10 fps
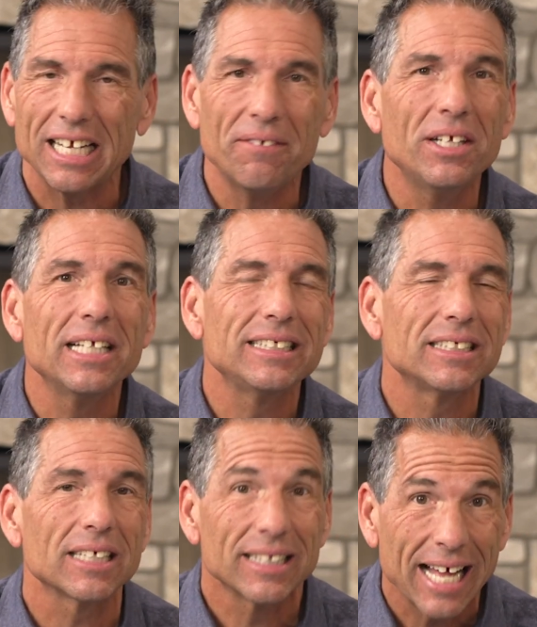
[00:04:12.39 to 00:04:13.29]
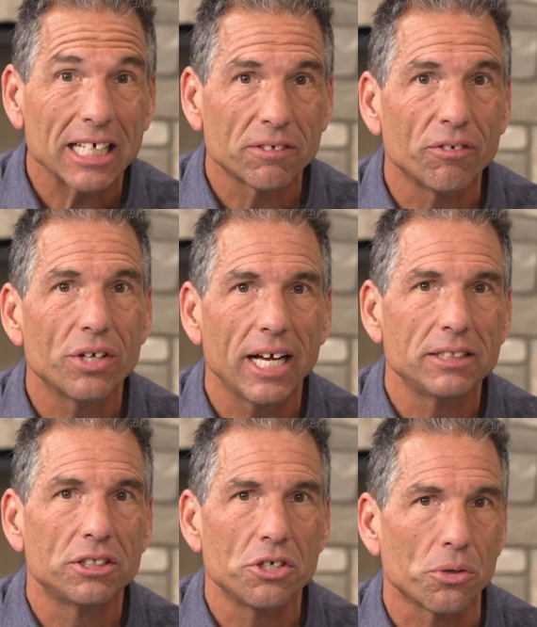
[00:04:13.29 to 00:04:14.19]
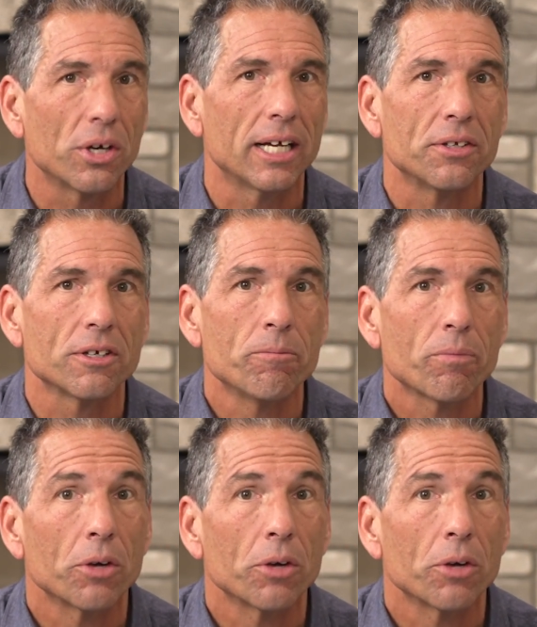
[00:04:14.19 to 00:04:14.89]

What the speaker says: even in these last few days, to join us.